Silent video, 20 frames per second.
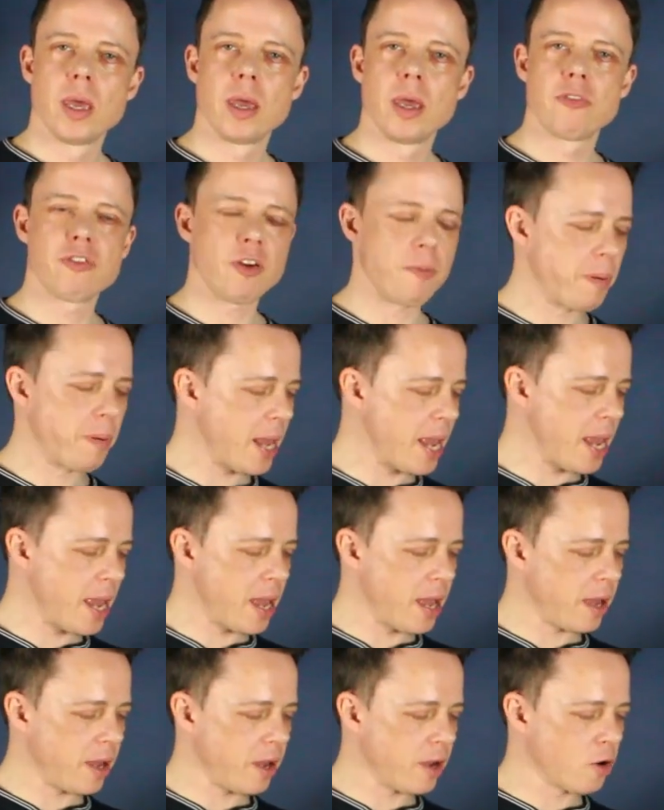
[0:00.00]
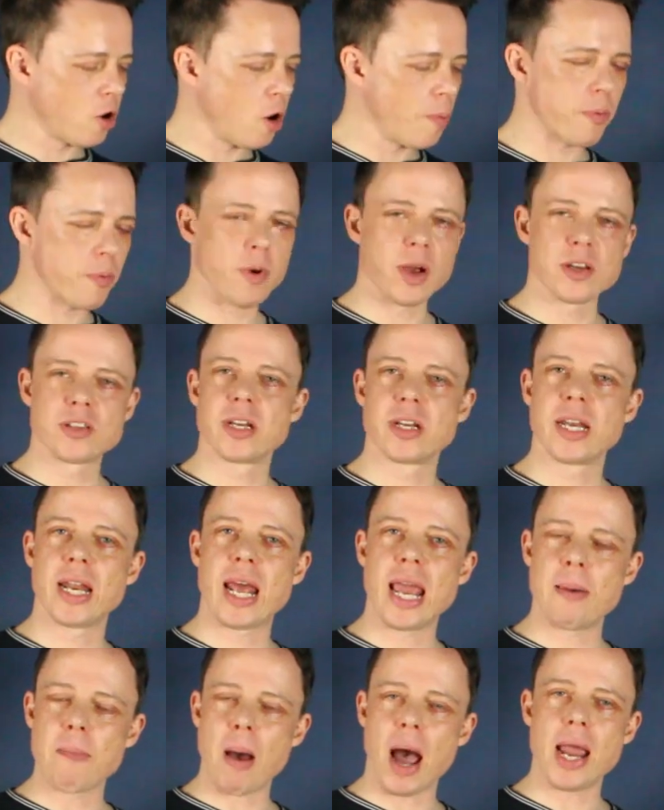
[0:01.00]
If I play a chord progression in
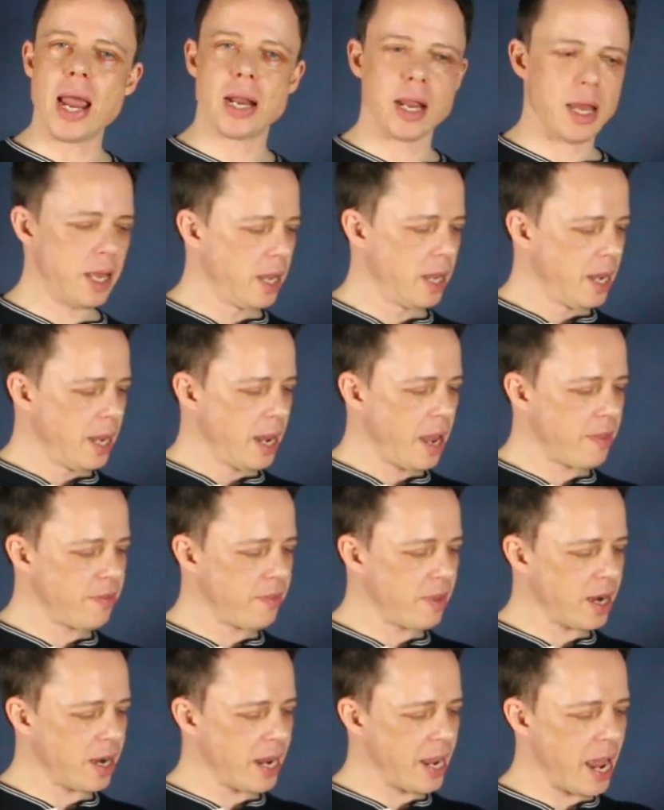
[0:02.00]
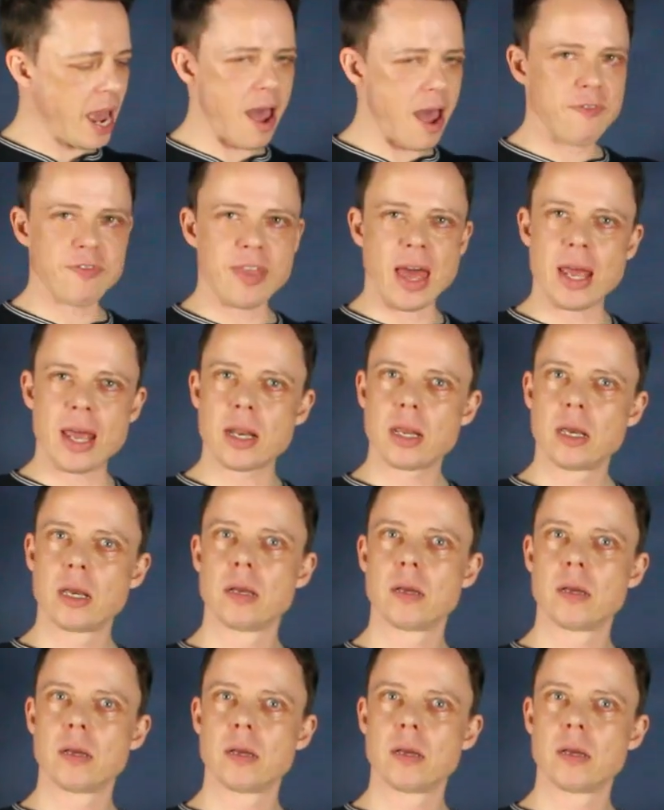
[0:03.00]
A minor, and then I have that.